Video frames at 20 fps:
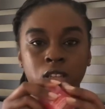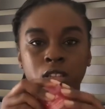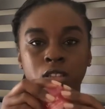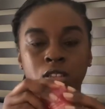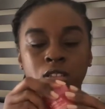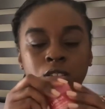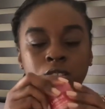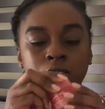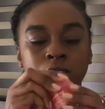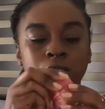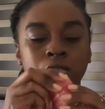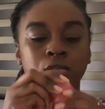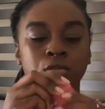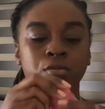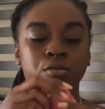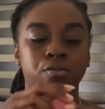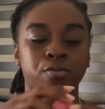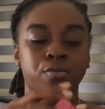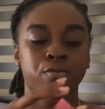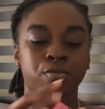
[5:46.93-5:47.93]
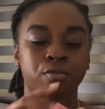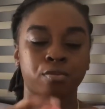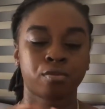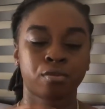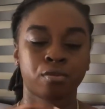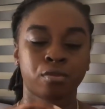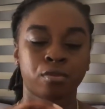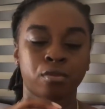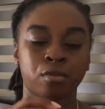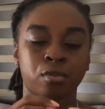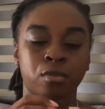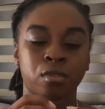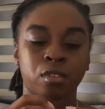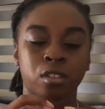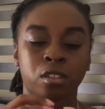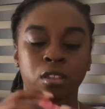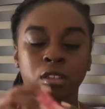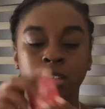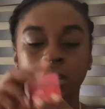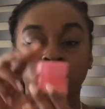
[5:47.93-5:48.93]
So
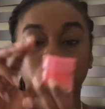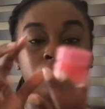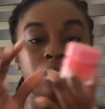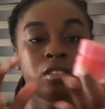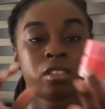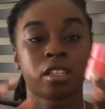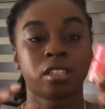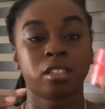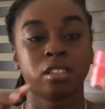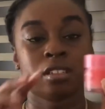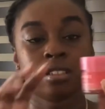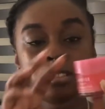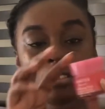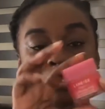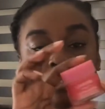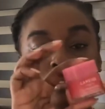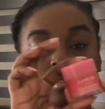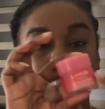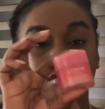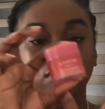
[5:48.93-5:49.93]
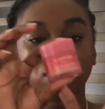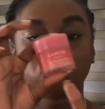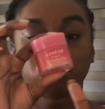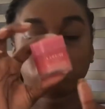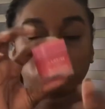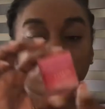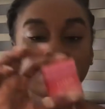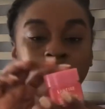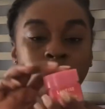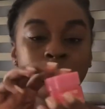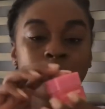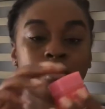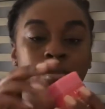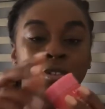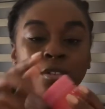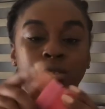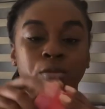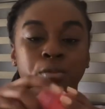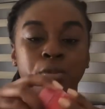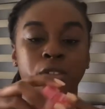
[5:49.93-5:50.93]
it looks like this. I'm gonna
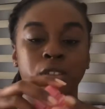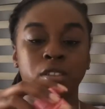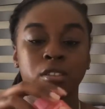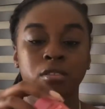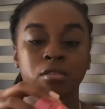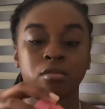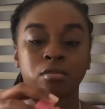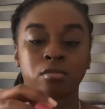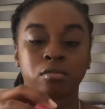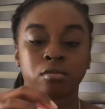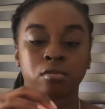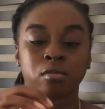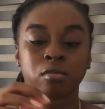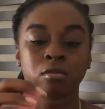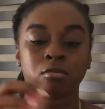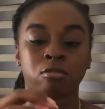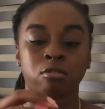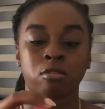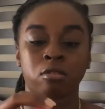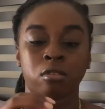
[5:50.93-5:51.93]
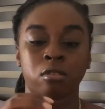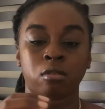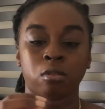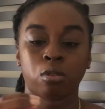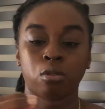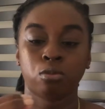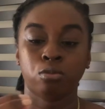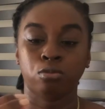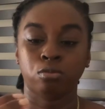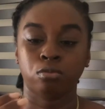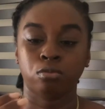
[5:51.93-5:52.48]
open it. Oh,